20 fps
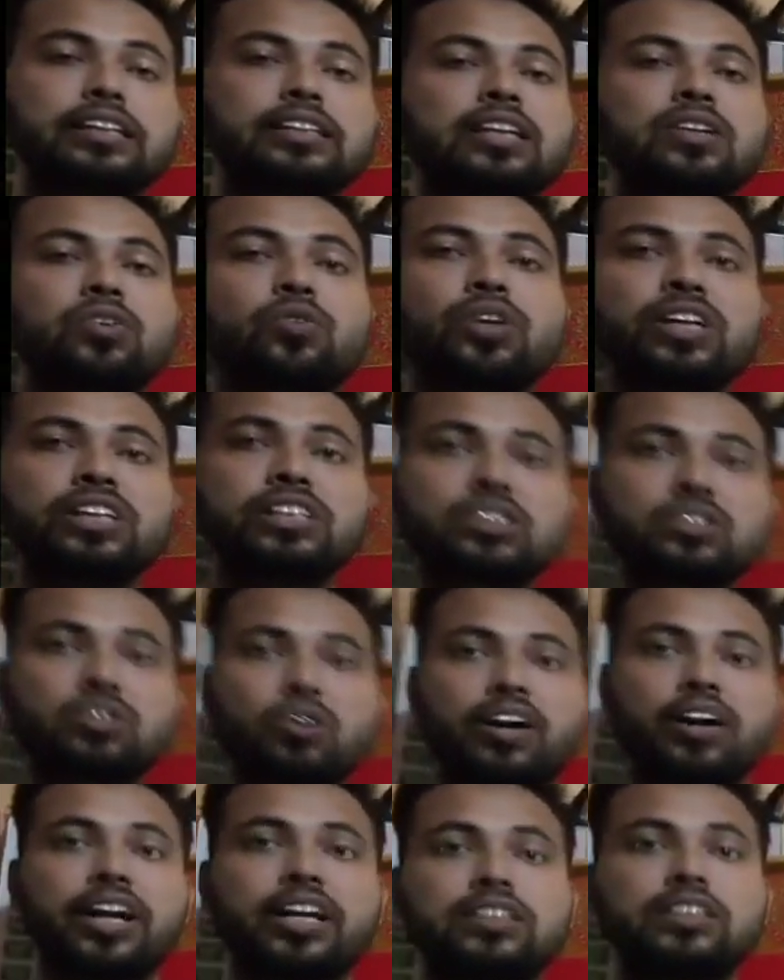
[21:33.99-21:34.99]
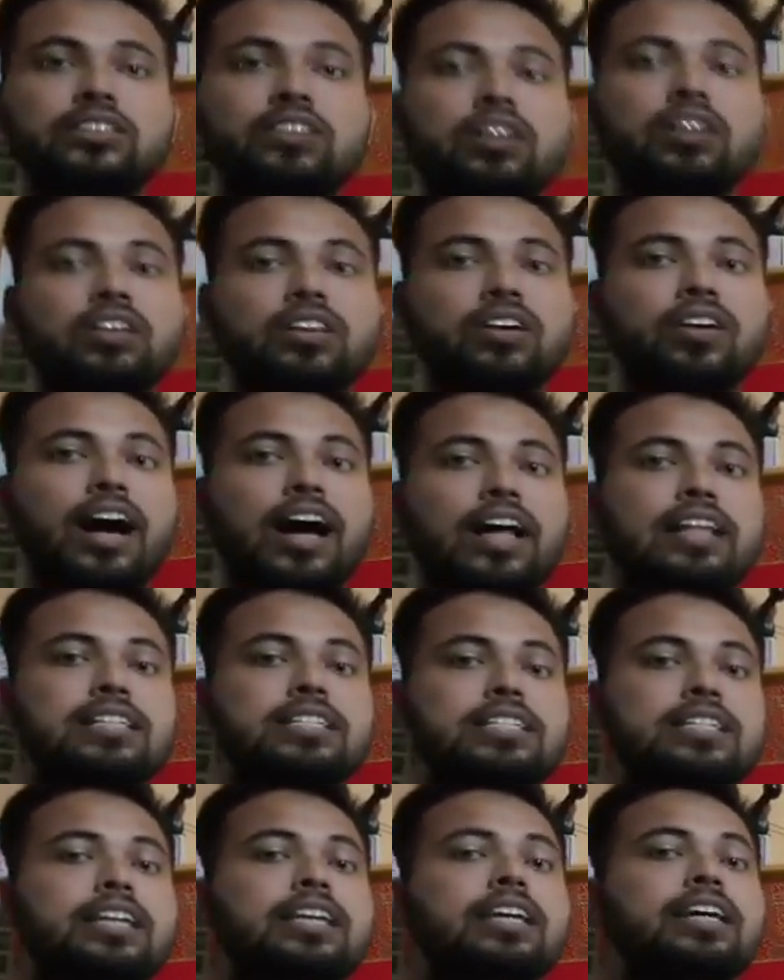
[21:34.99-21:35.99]
in which condition the
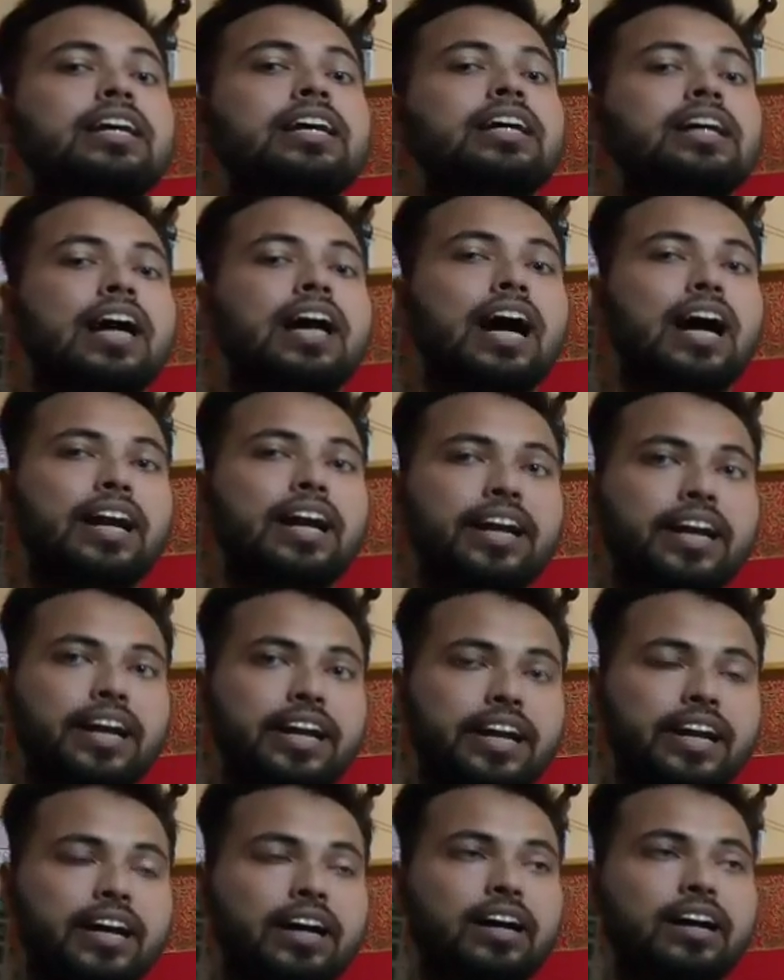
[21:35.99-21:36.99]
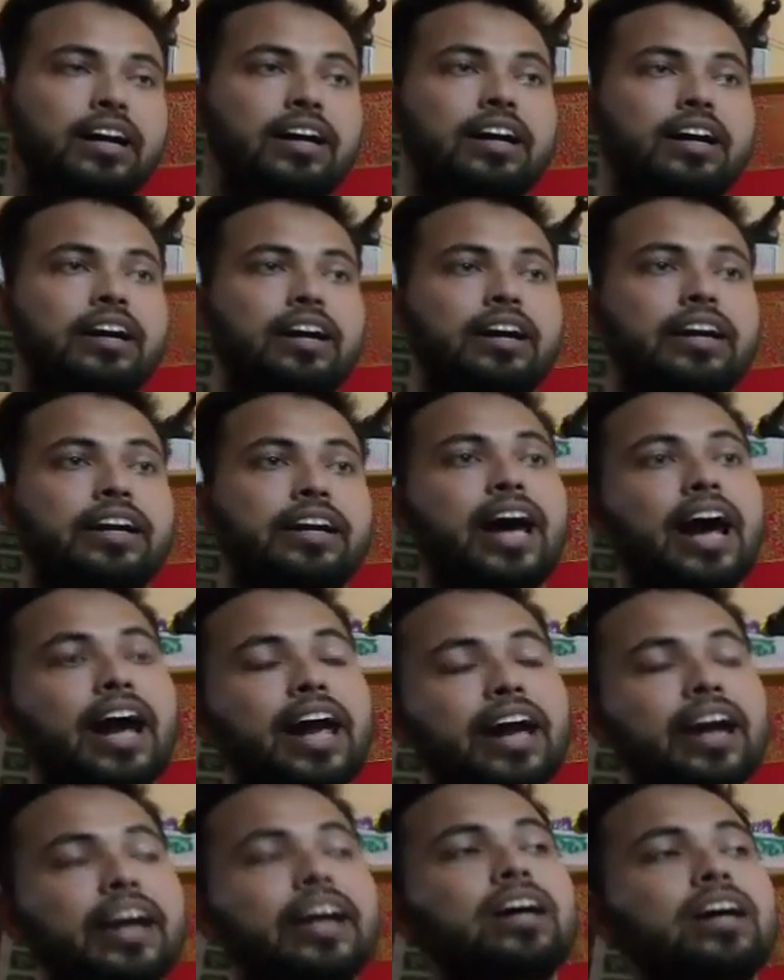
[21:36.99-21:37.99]
algae are
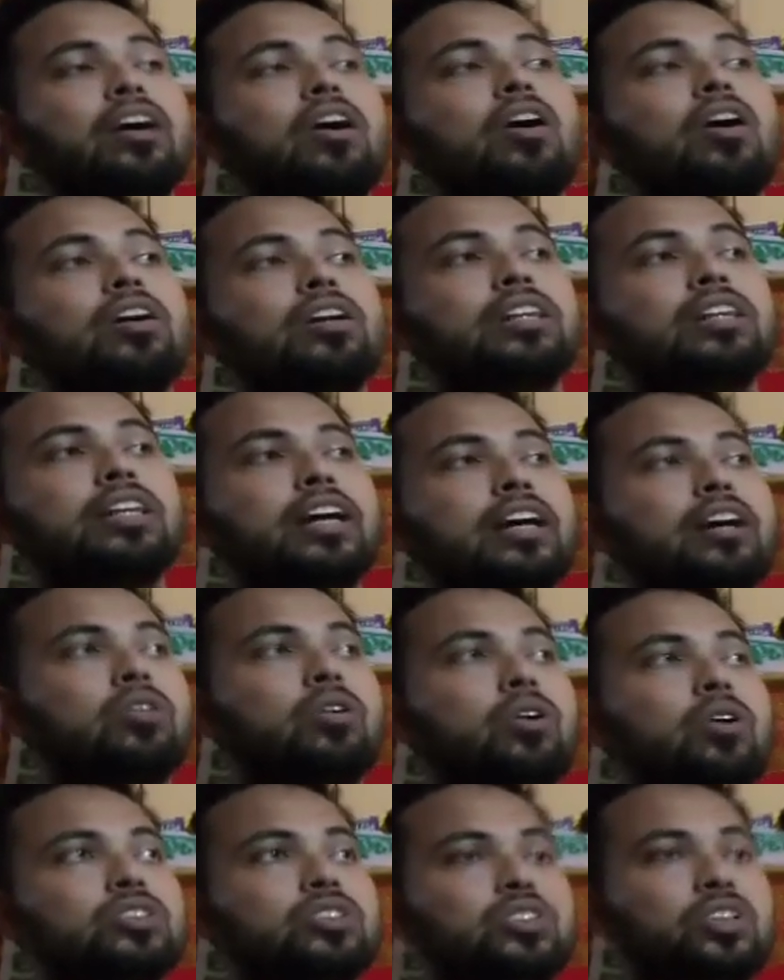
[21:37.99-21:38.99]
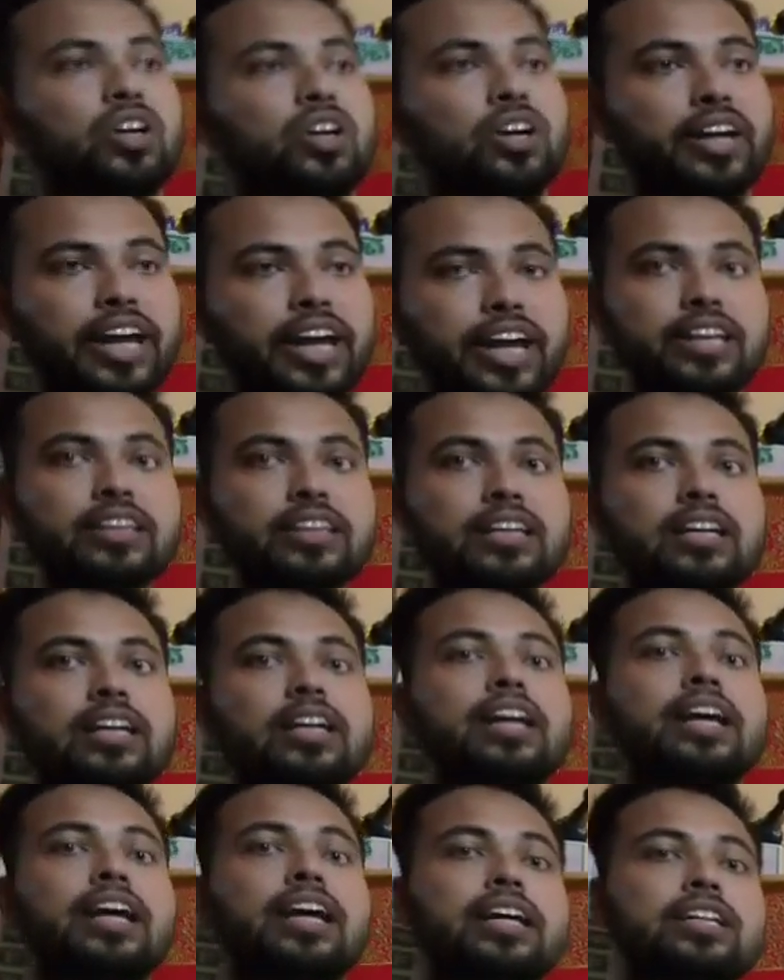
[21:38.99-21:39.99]
died or they cause the death,
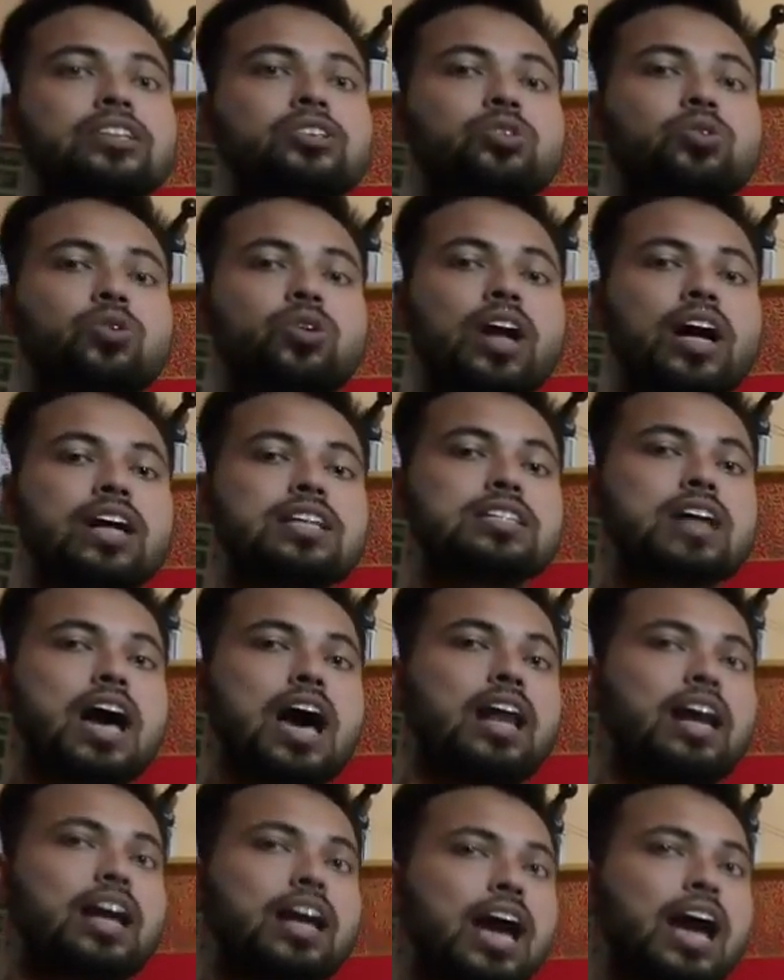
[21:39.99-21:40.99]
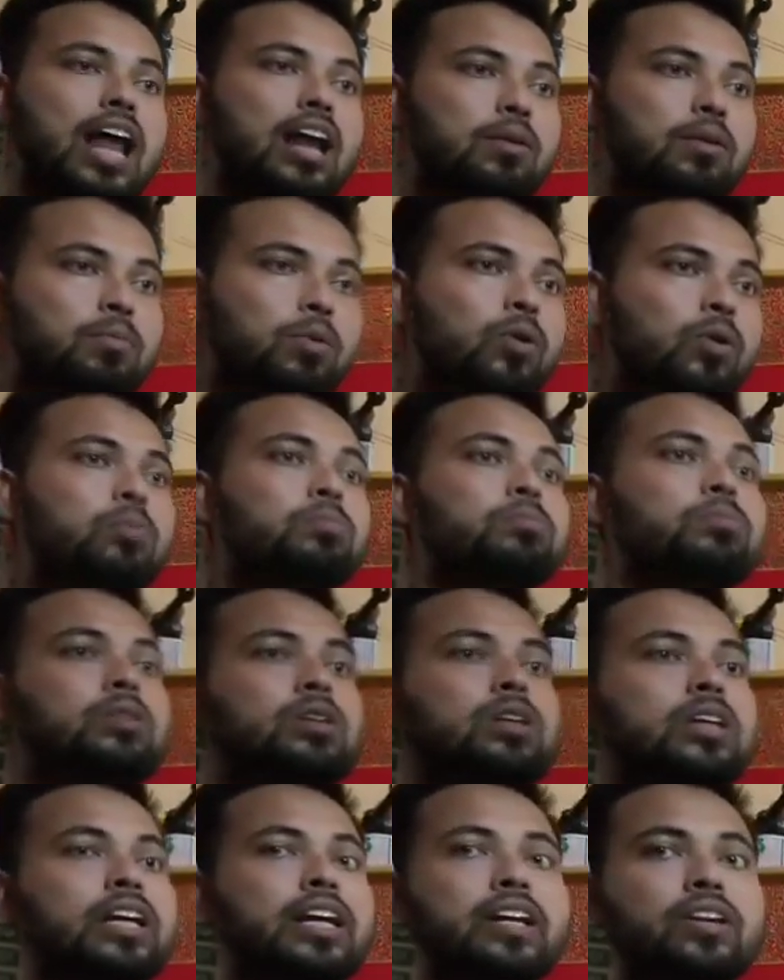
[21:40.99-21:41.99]
is known as algal bloom,
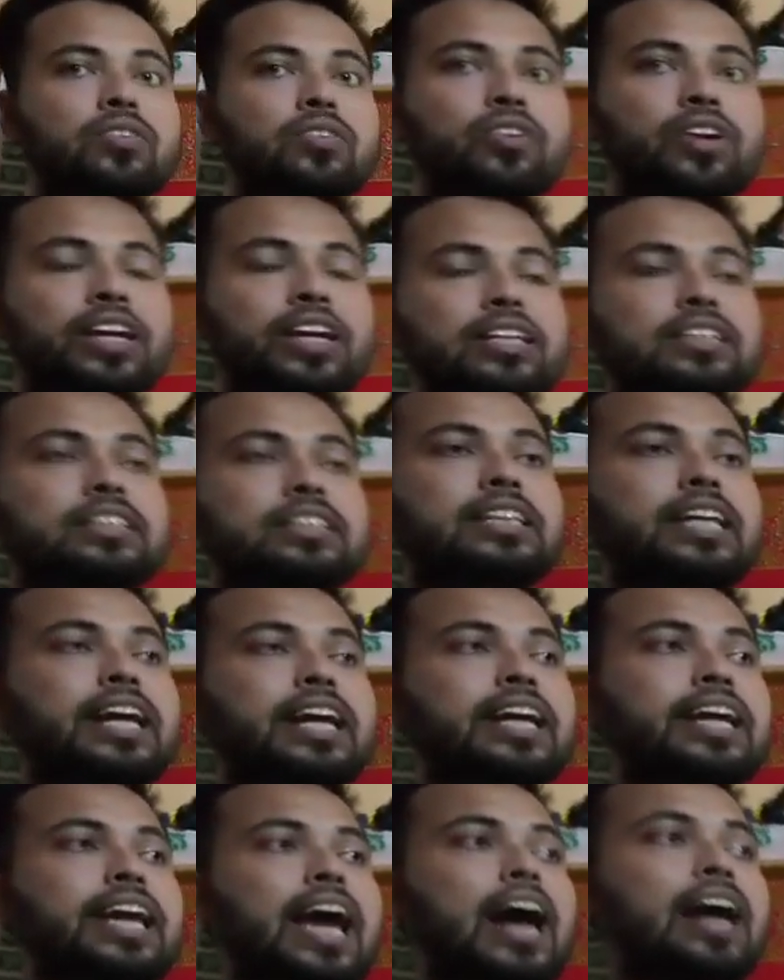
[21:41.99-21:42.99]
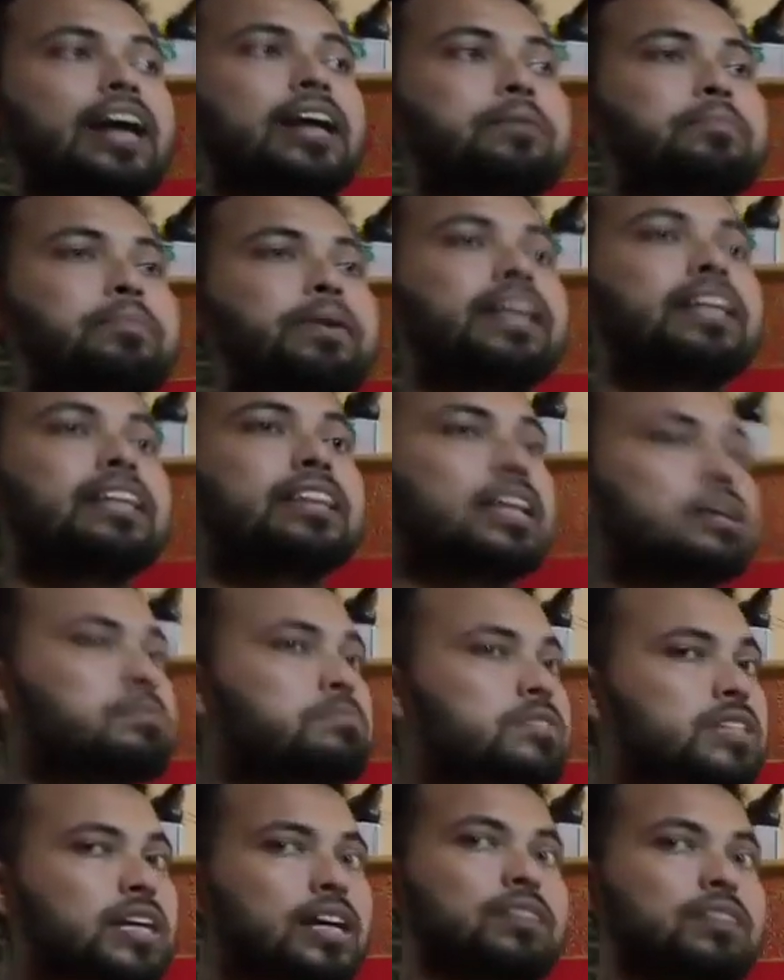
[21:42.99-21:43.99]
in which they can't breathe
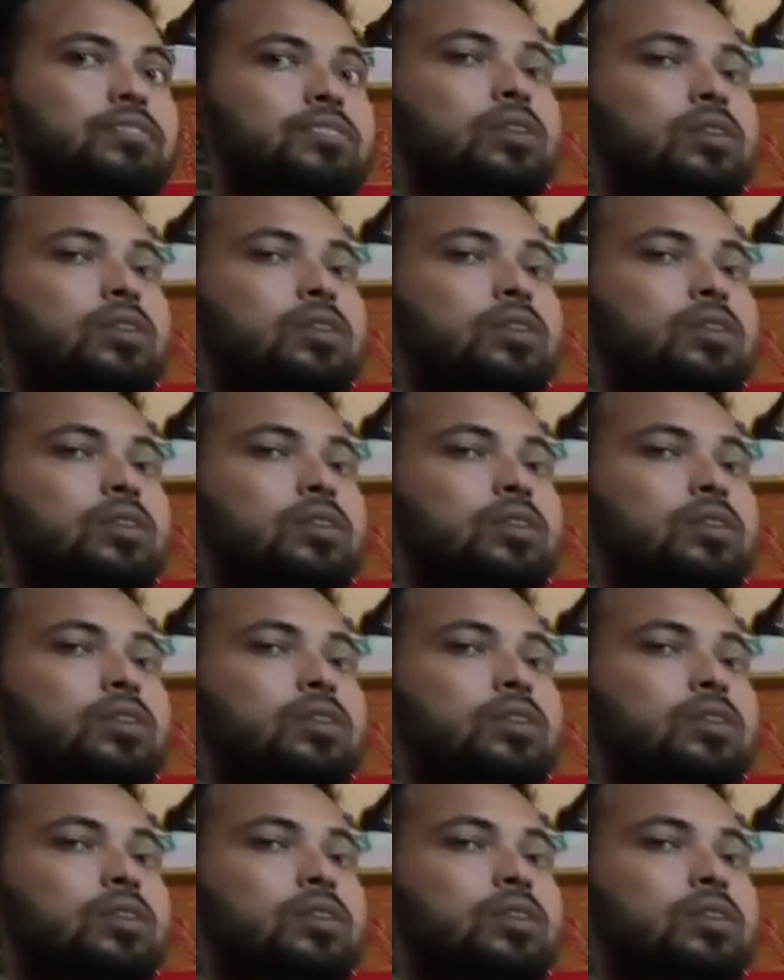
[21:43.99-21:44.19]
themselves.